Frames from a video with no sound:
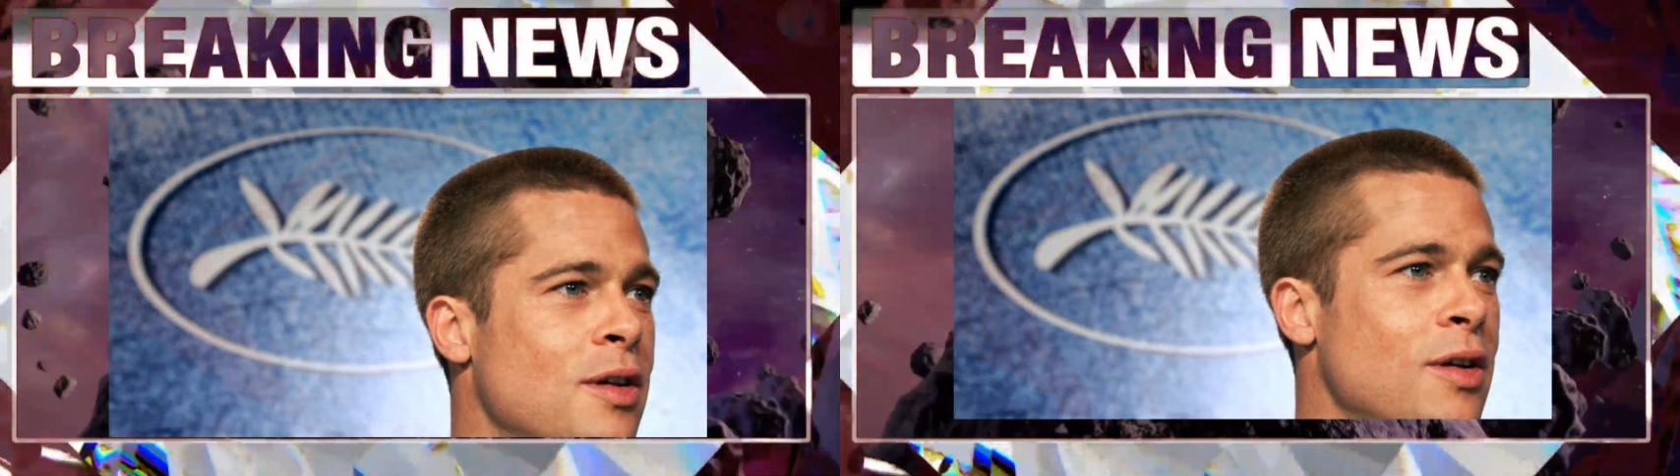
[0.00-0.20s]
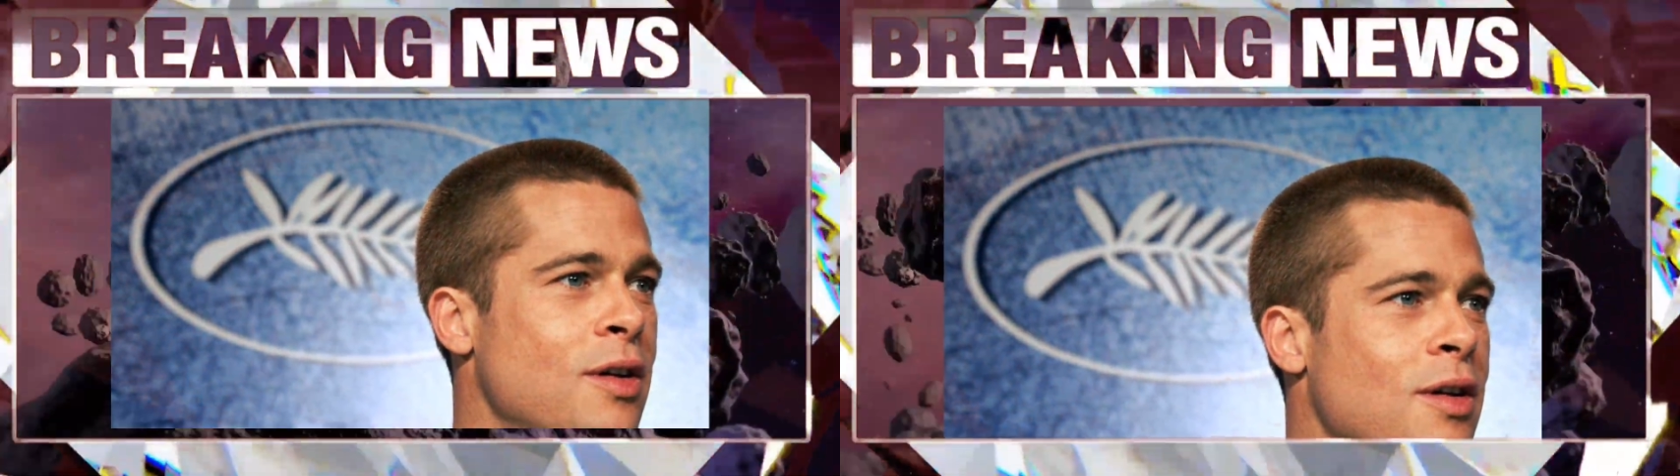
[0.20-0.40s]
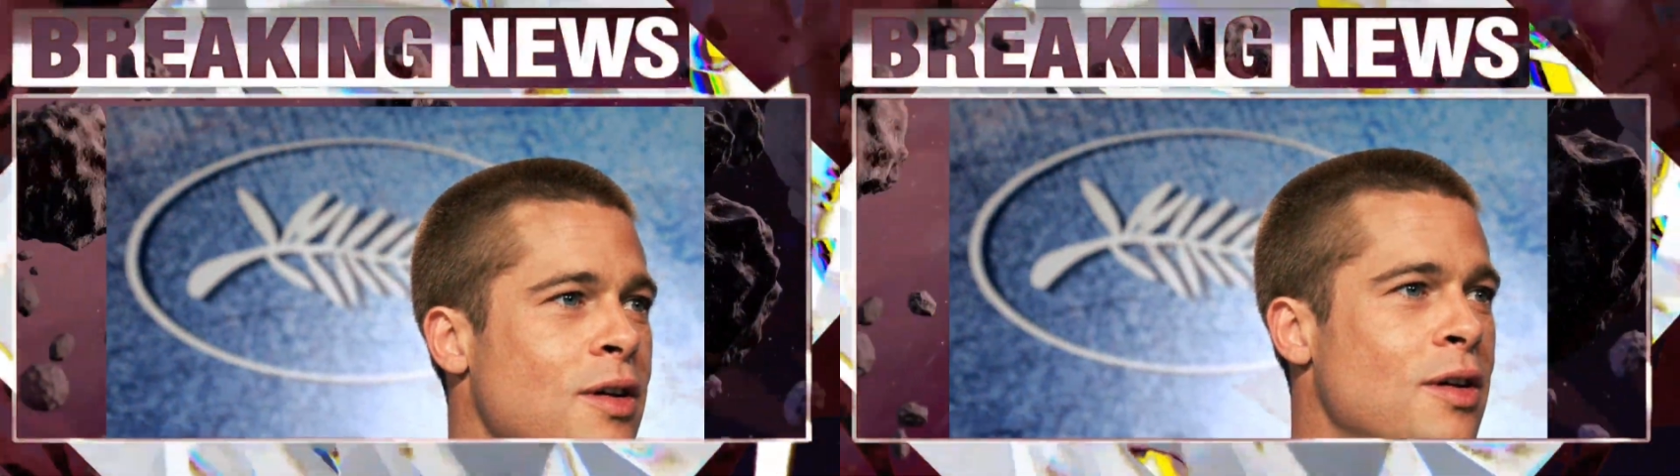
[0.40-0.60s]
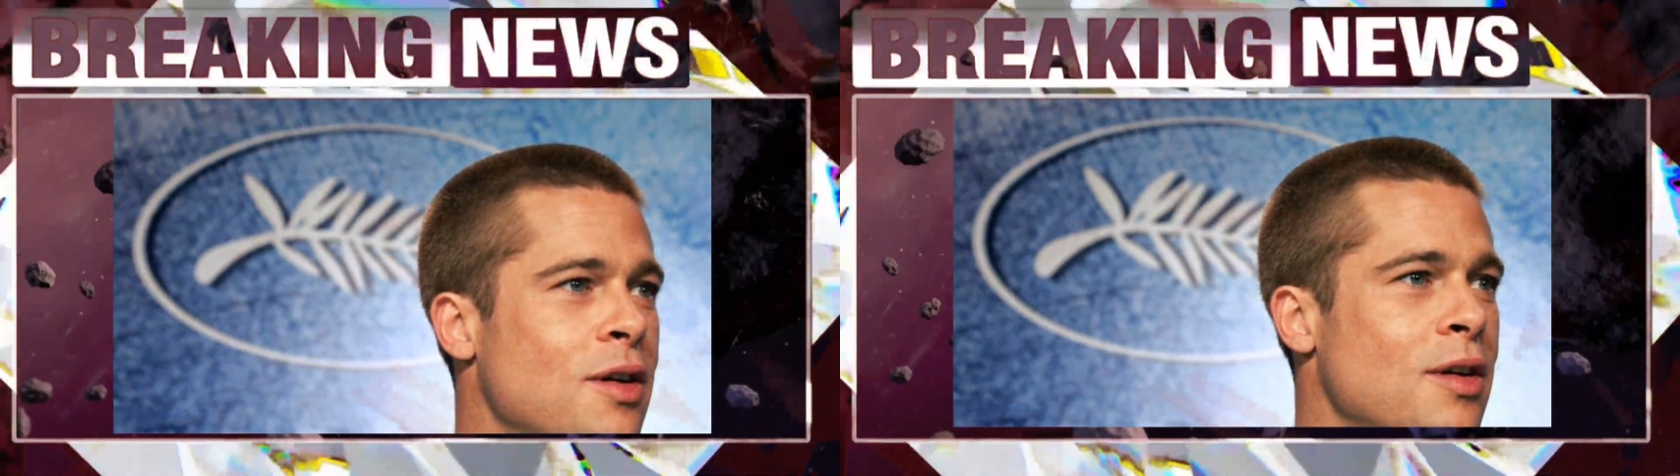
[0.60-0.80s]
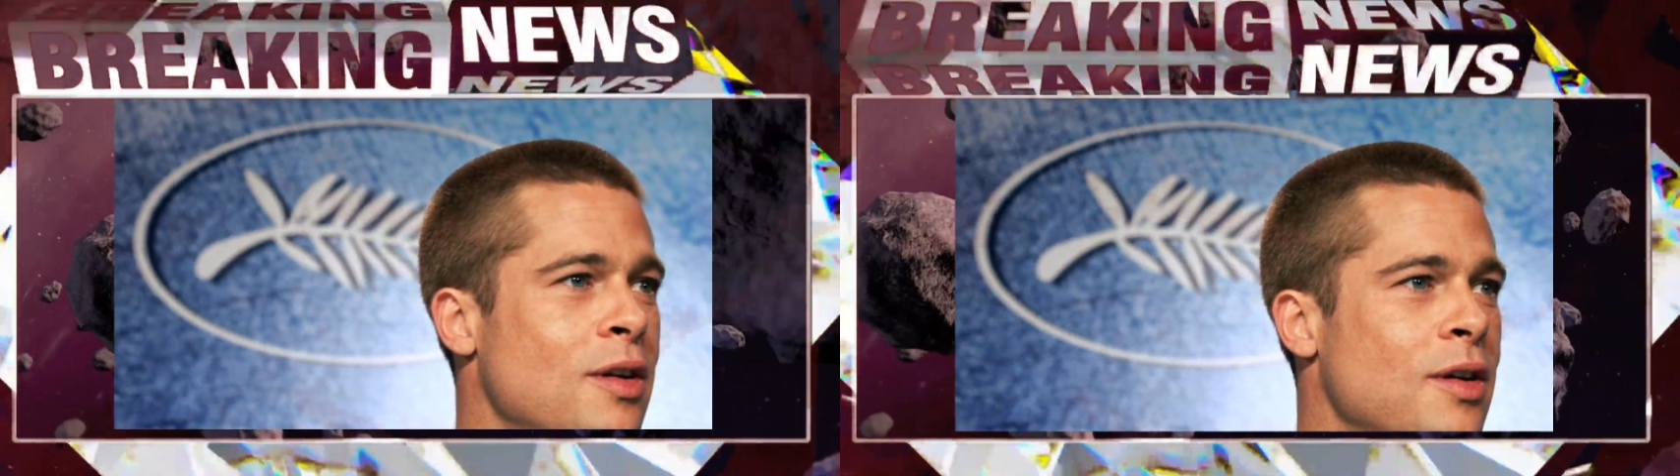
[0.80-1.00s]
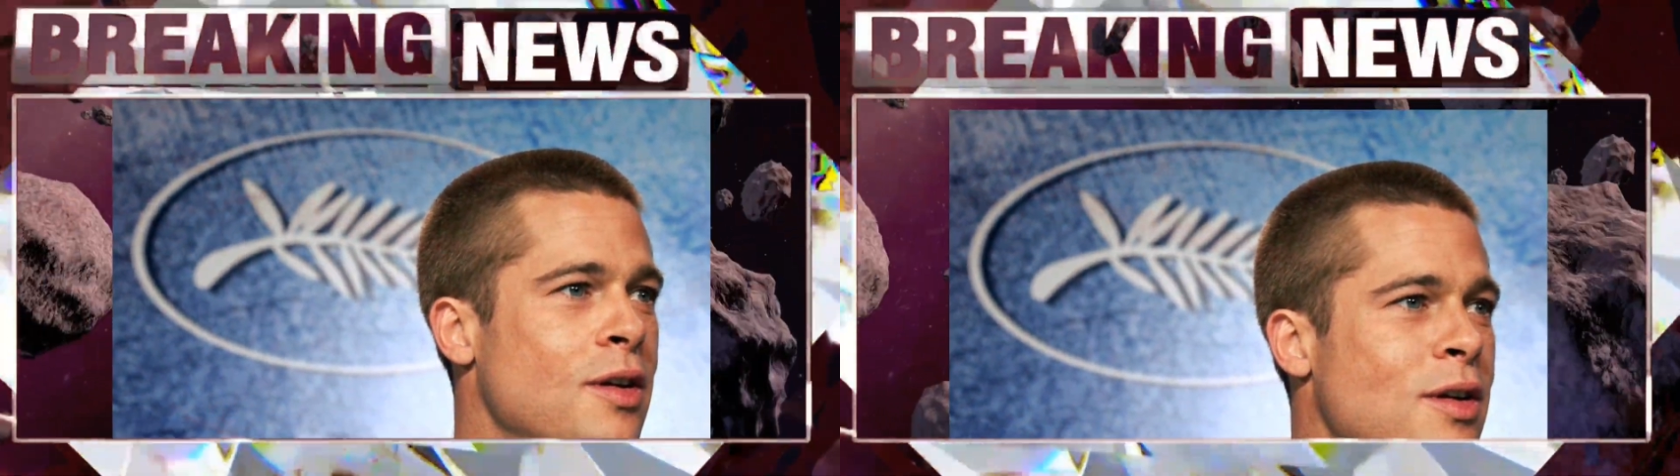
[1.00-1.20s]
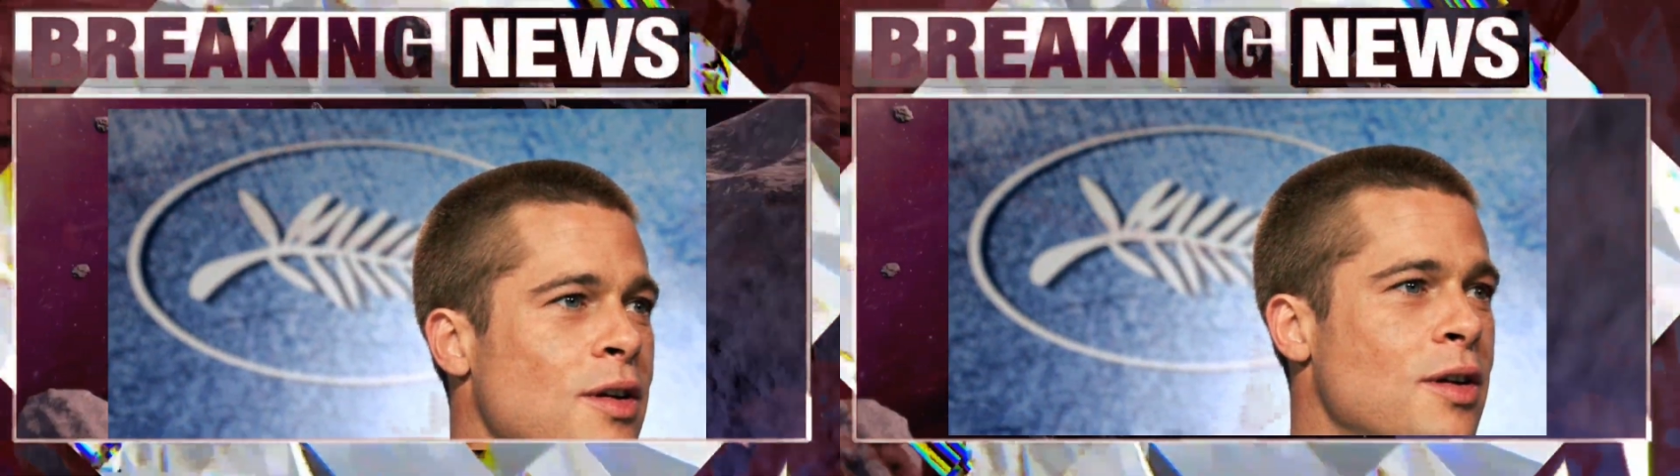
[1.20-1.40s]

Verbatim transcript: Pitt's journey to stardom